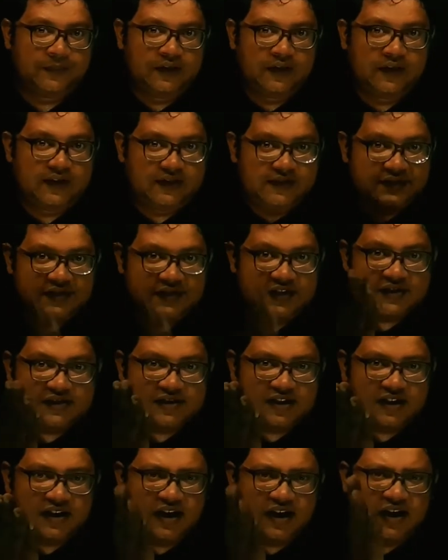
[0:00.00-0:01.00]
It's just
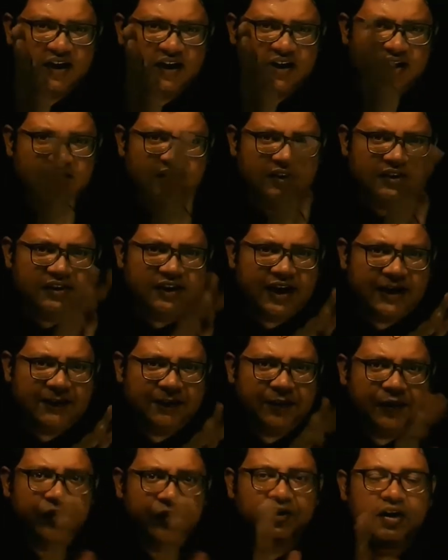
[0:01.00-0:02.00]
a type
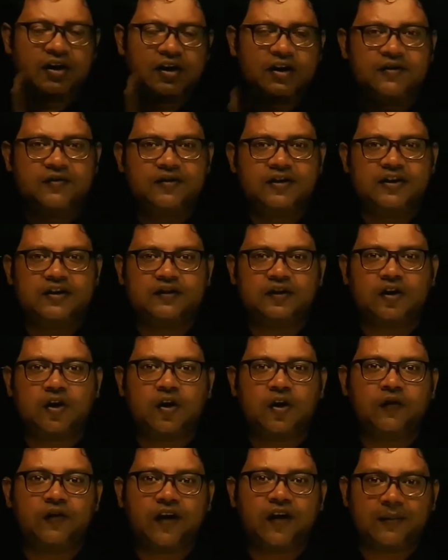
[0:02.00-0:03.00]
of reverse
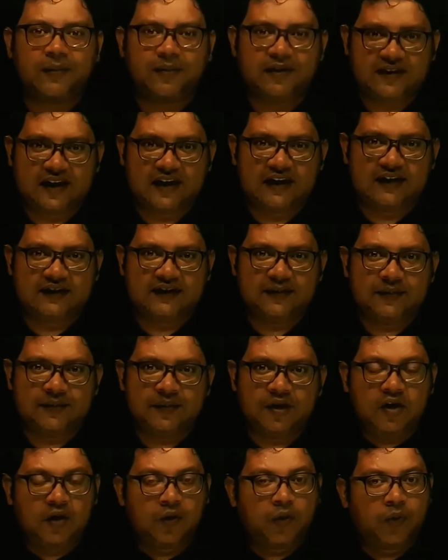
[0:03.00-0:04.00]
of amensalism,
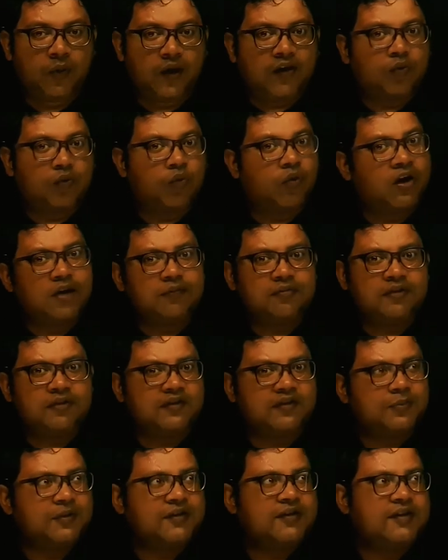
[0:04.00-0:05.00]
where one of the
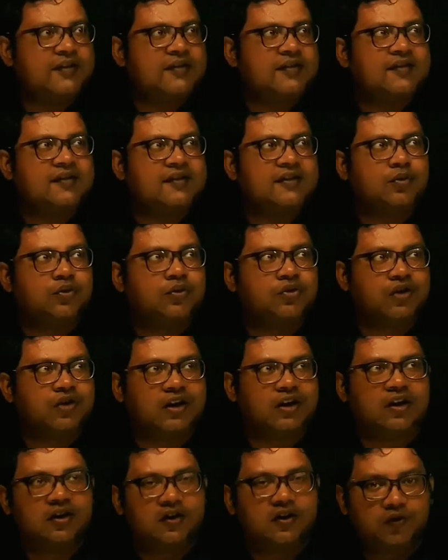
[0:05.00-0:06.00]
species is neutral.
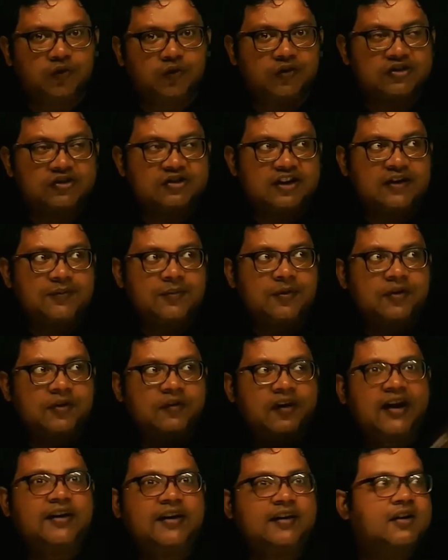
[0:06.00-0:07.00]
So first let me
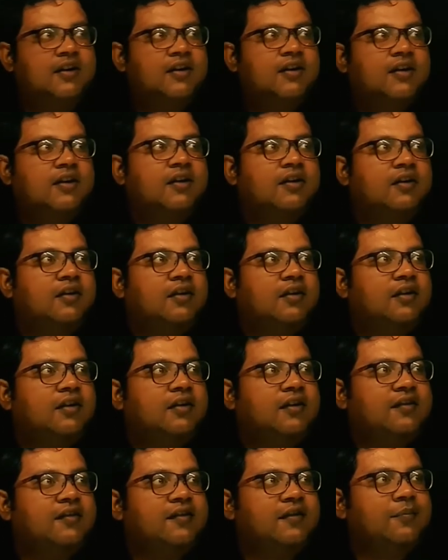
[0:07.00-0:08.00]
write
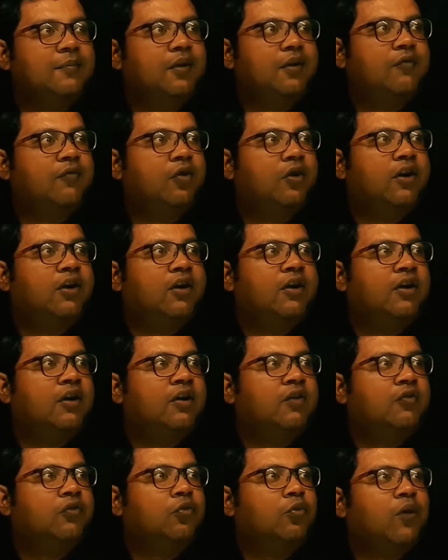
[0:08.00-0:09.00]
the symbol for it.
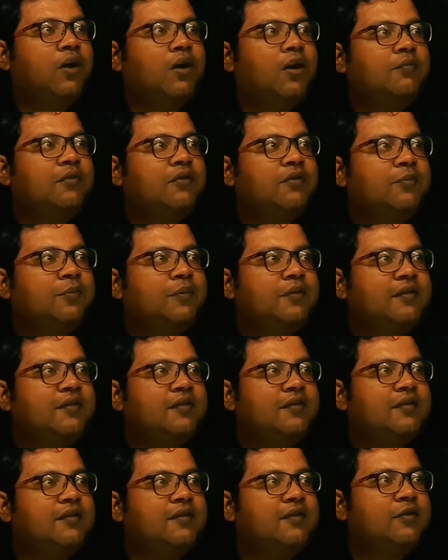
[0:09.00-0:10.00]
So one of the species
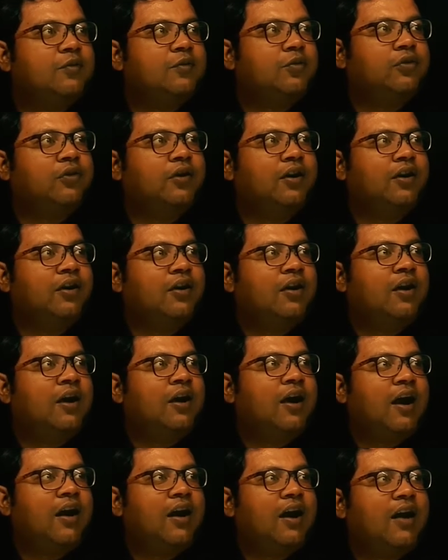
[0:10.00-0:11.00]
is neutral
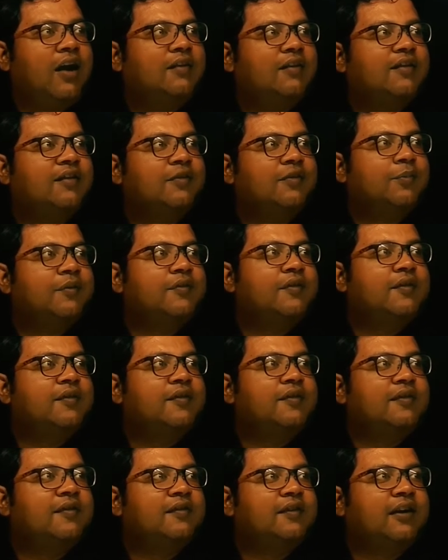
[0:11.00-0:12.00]
and other species
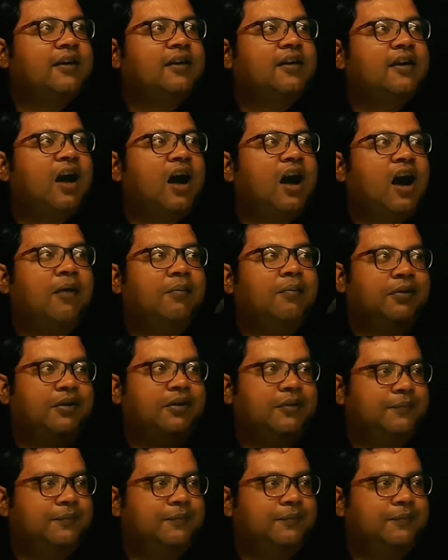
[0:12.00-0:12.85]
is getting harmed.